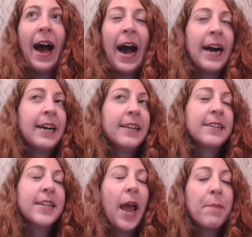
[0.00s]

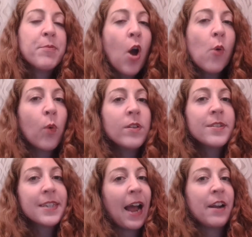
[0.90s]
And I'm not one
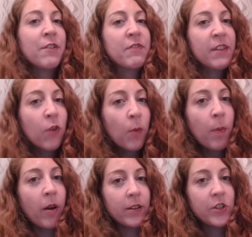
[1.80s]
to kind of give
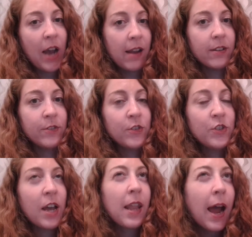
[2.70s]
up on a
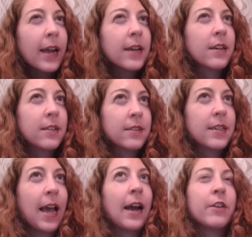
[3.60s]
challenge. I like to
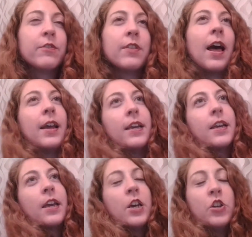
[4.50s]
kind of
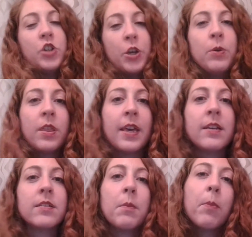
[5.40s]
like do
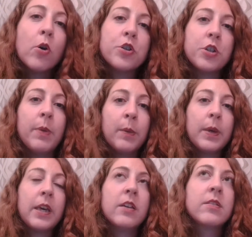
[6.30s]
things that push me
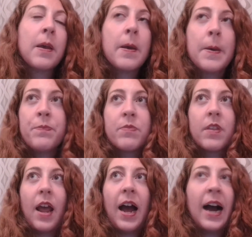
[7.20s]
because
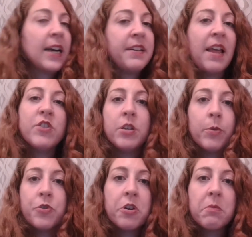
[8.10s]
I never do
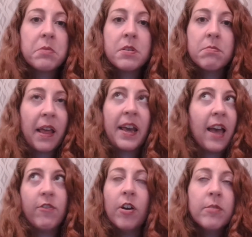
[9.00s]
push-ups, like
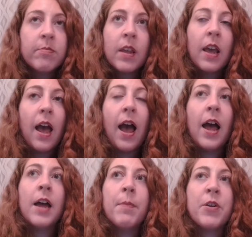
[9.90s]
ever.
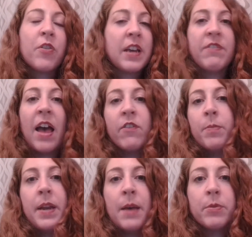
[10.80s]
I don't think I've ever
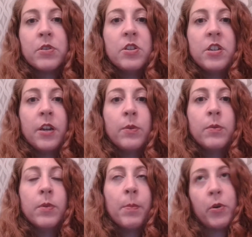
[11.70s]
been able to
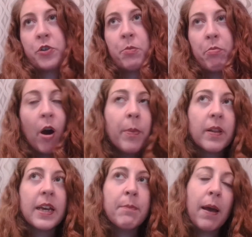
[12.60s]
do a push-up
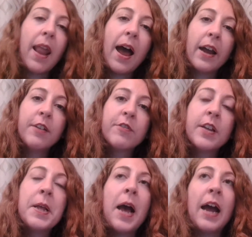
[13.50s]
properly in my life.
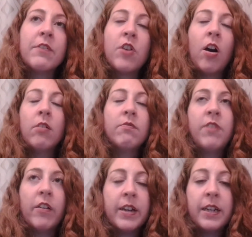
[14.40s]
I've got
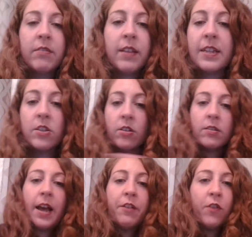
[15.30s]
very little
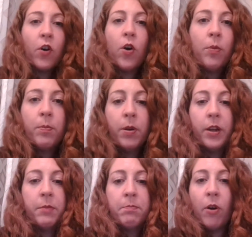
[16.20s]
kind of
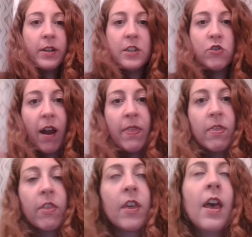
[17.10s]
upper body
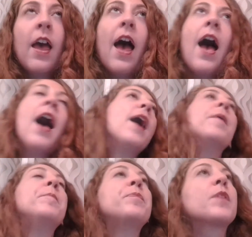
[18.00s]
strength.
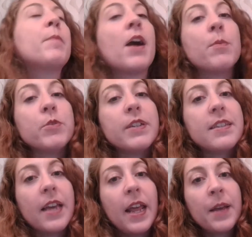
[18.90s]
My arms are really
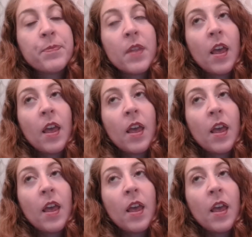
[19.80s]
skinny.